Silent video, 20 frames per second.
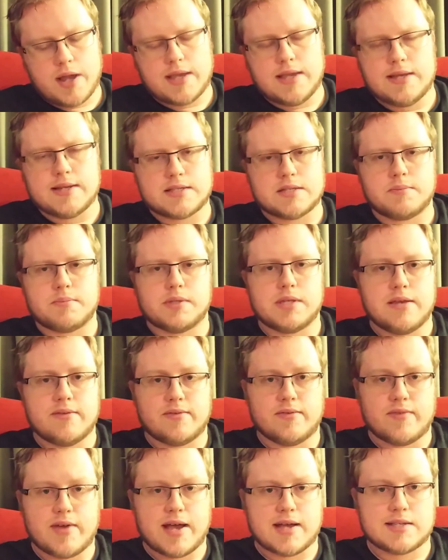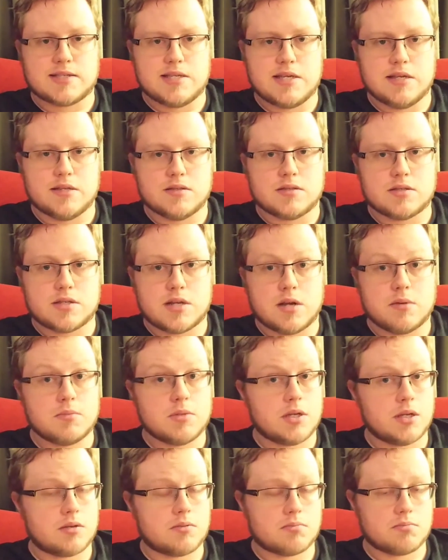he doesn't believe in vaccines. And I'm
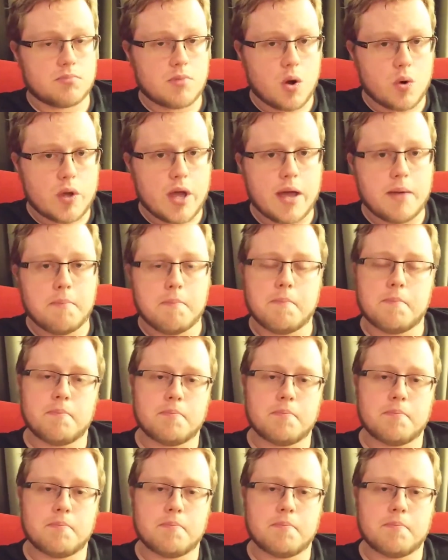like, okay.